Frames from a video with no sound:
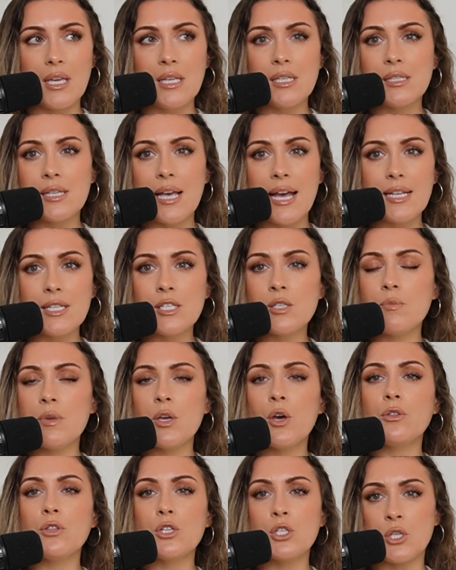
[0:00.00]
He said to
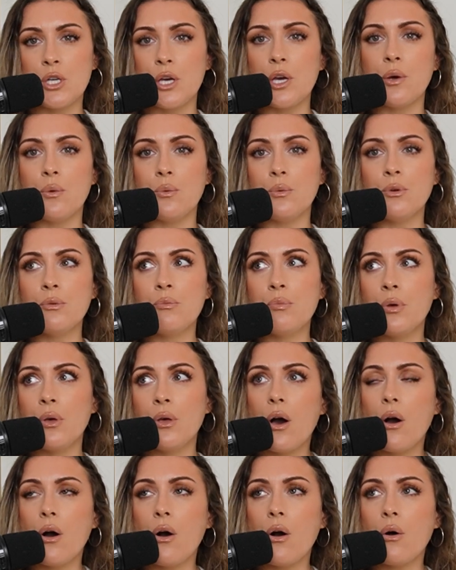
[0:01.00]
me on the tube,
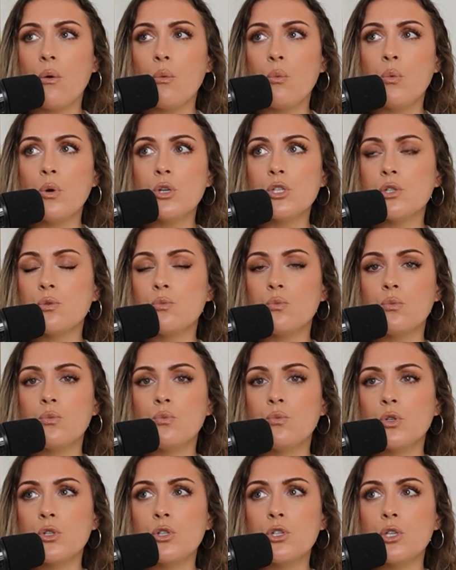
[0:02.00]
oh,
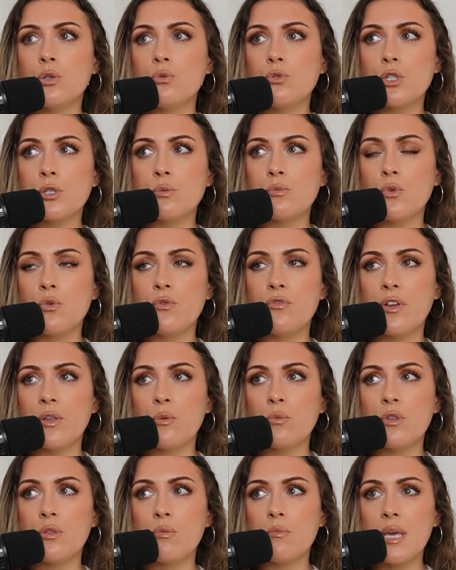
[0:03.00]
wouldn't you just move
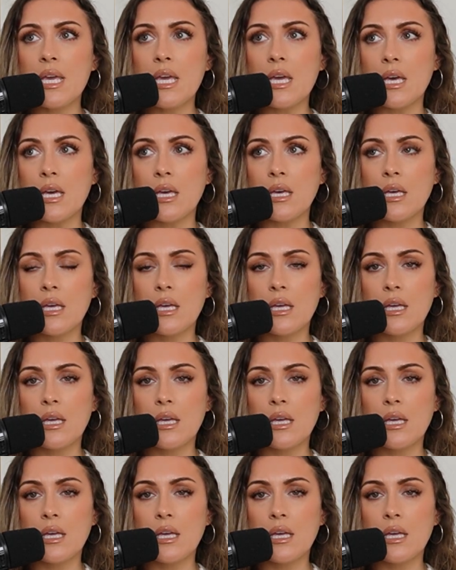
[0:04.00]
in with me?